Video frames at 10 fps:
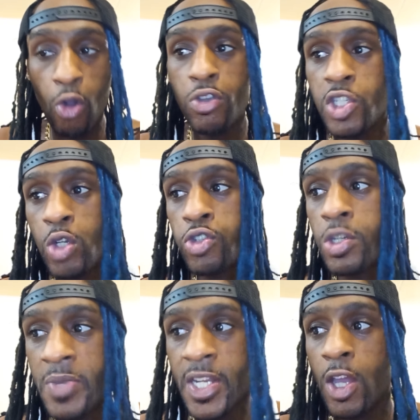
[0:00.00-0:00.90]
On
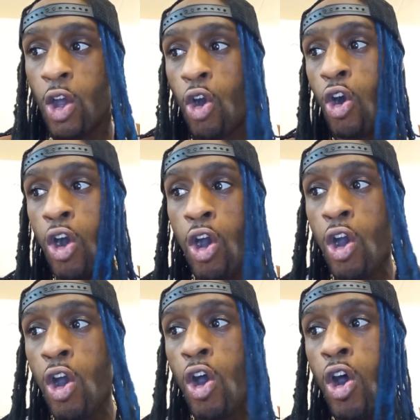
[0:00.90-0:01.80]
social media
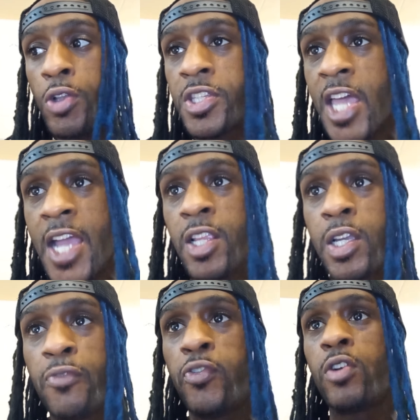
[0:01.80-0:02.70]
all day
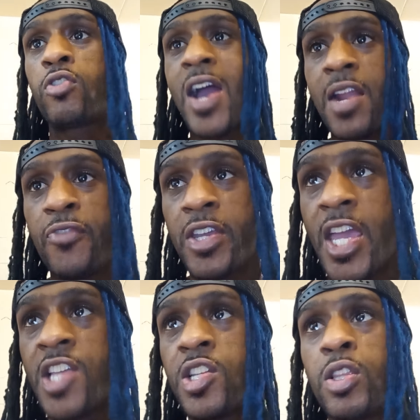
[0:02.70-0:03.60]
looking for
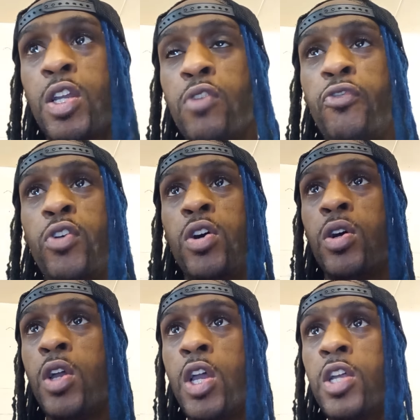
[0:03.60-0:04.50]
gratification, looking
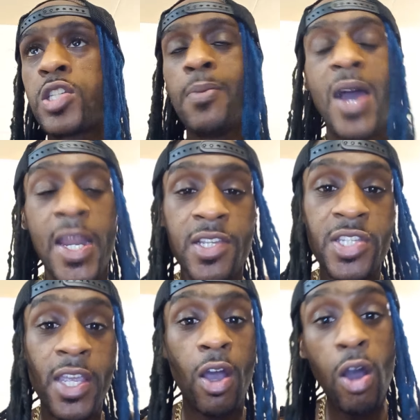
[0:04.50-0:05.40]
for somebody to
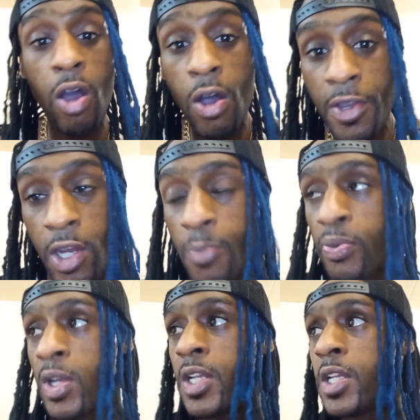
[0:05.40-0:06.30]
say, oh, you're
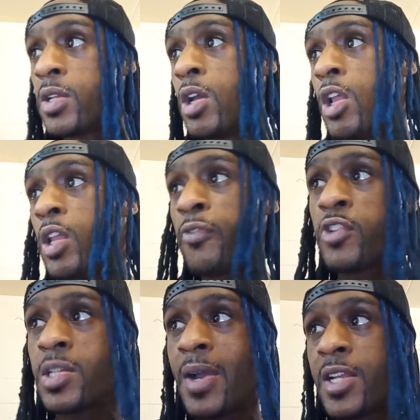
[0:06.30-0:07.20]
pretty. Look
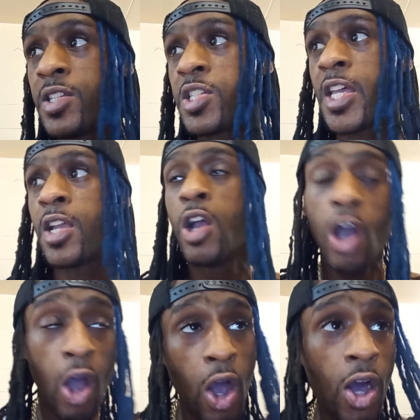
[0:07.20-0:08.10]
for somebody to say,
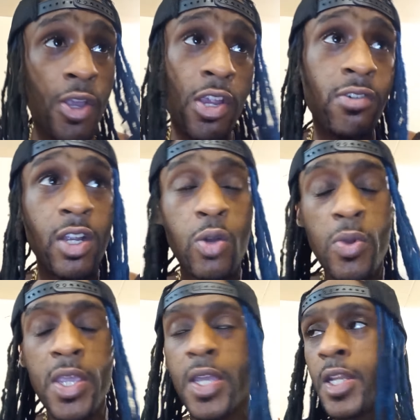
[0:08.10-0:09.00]
oh, you're a
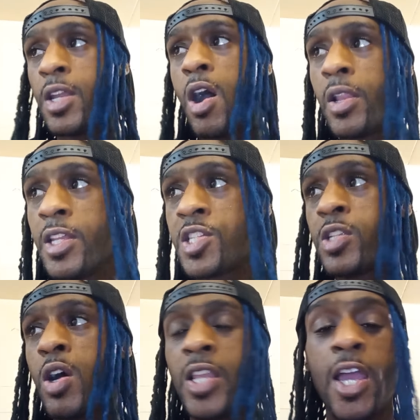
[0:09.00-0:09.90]
queen and all
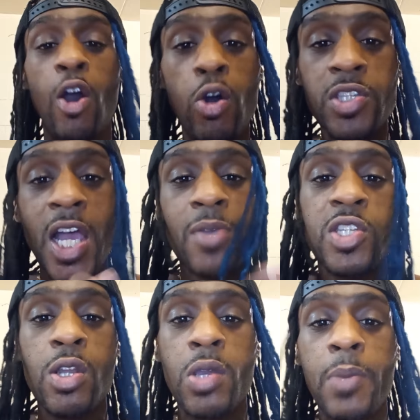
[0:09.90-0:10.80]
this and all that whole time
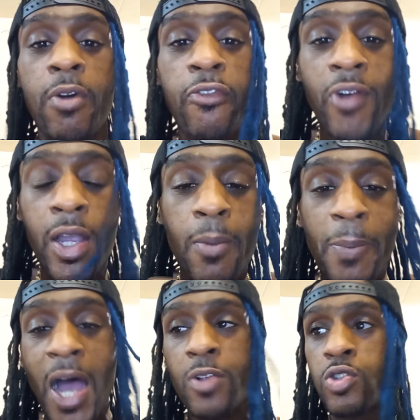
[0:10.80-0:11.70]
so you don't give a fuck
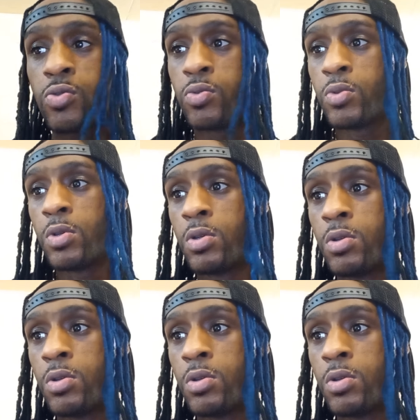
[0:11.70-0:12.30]
about you.